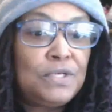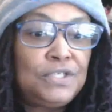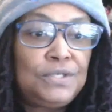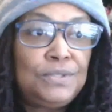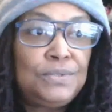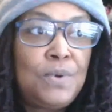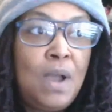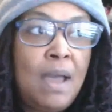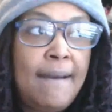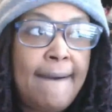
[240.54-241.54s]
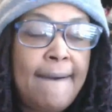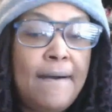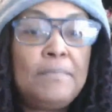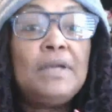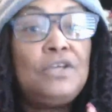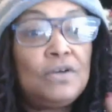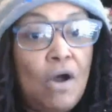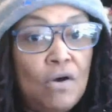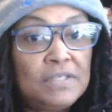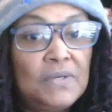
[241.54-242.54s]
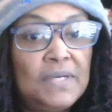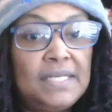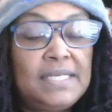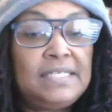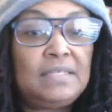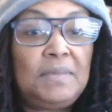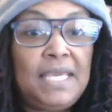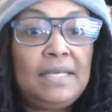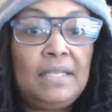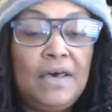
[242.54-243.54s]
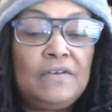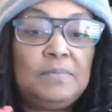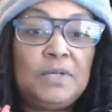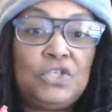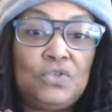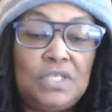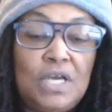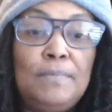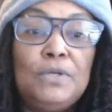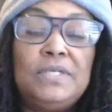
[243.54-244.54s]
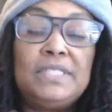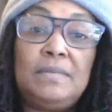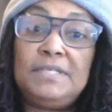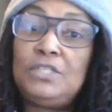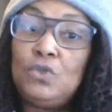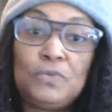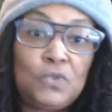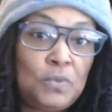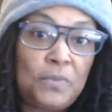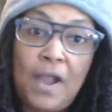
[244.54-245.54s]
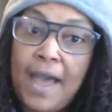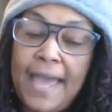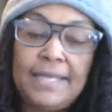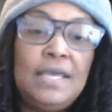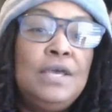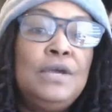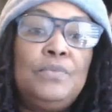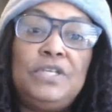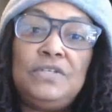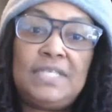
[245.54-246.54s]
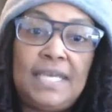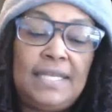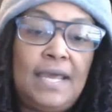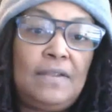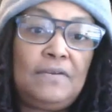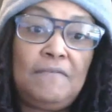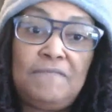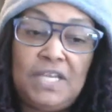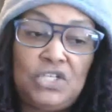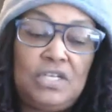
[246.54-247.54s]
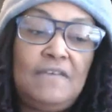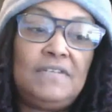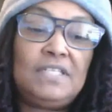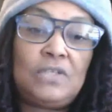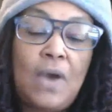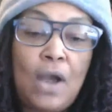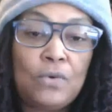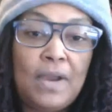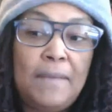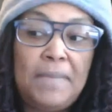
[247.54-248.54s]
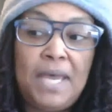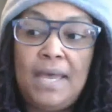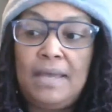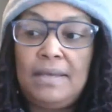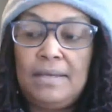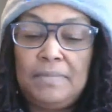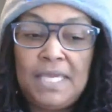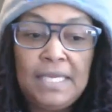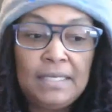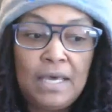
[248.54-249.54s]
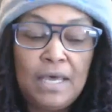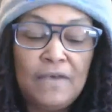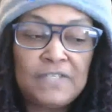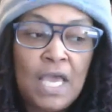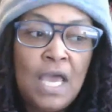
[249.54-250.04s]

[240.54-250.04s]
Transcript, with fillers: ado, um, you're also going to need some heat gloves because your tumbler is going to be super, super hot when you take it out of the convection oven. So I'll grab my um, heat gloves.